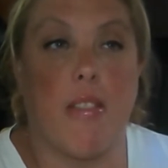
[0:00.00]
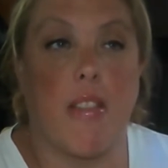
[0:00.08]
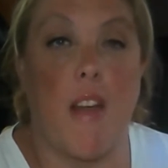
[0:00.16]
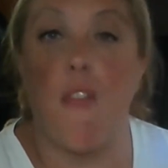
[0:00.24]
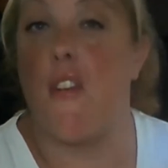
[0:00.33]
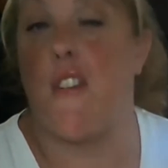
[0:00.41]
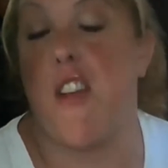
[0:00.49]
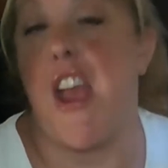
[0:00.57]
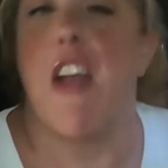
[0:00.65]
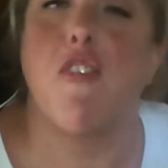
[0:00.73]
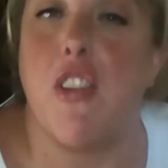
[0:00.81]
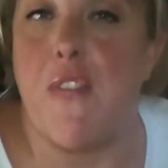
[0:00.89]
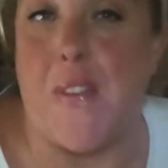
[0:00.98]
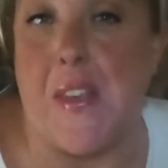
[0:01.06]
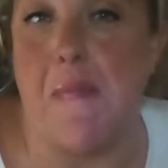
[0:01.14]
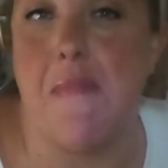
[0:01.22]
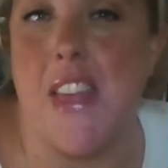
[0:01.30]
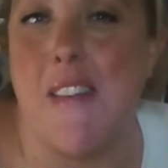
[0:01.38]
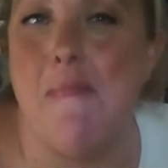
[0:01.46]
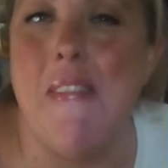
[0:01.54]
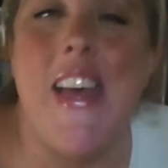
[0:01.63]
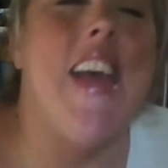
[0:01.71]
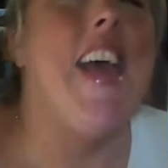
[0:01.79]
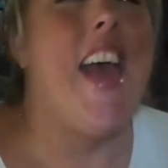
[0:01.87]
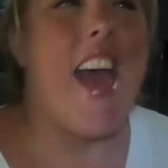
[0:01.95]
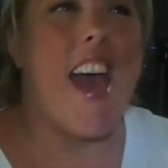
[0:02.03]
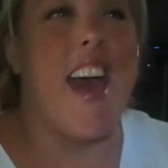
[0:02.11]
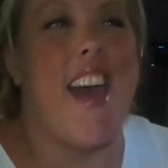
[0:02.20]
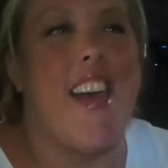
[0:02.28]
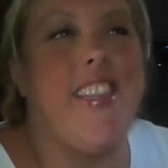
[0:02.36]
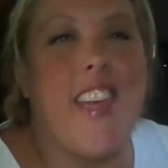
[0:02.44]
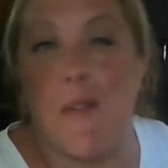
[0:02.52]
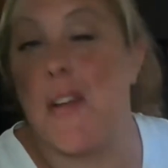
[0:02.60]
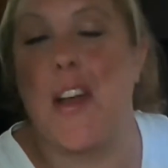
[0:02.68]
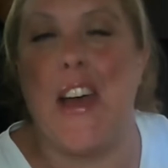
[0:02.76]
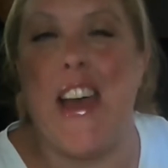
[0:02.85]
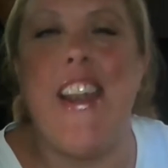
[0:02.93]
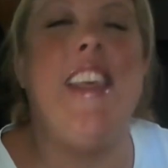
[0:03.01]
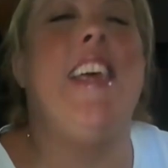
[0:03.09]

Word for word: I've already actually filmed them, and they were good.